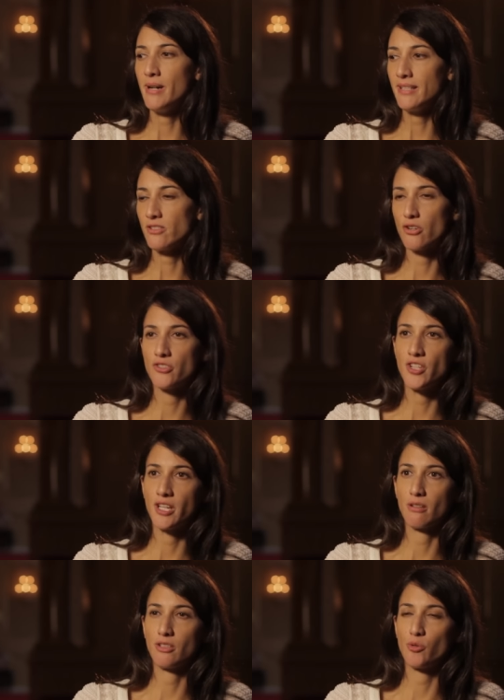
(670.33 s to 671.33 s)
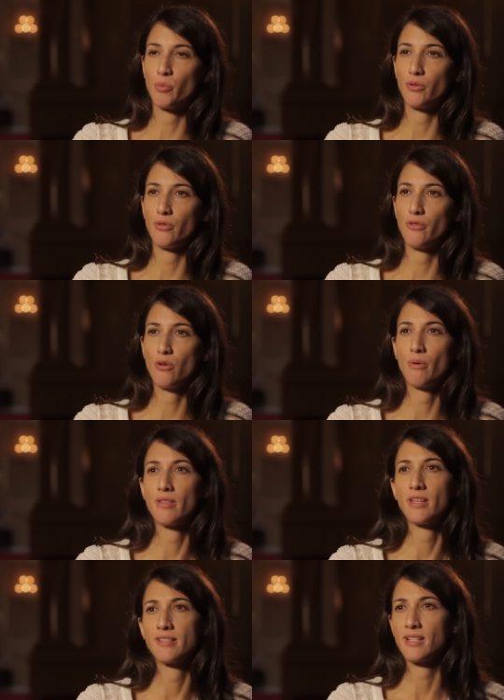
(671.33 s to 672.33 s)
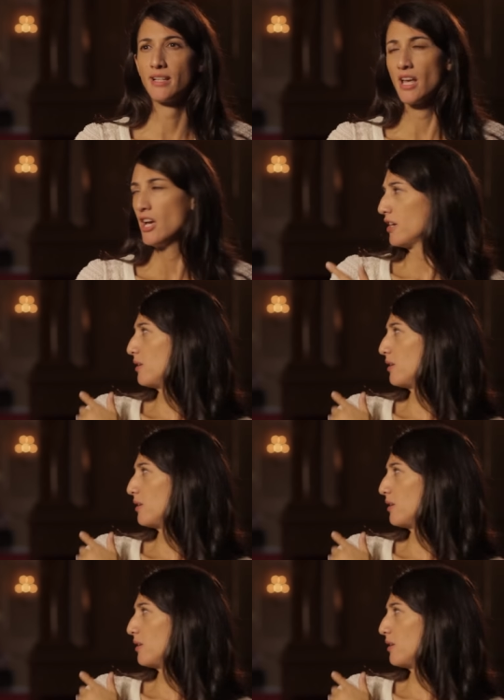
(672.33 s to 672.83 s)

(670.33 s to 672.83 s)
might articulate a point of view where they can say, like,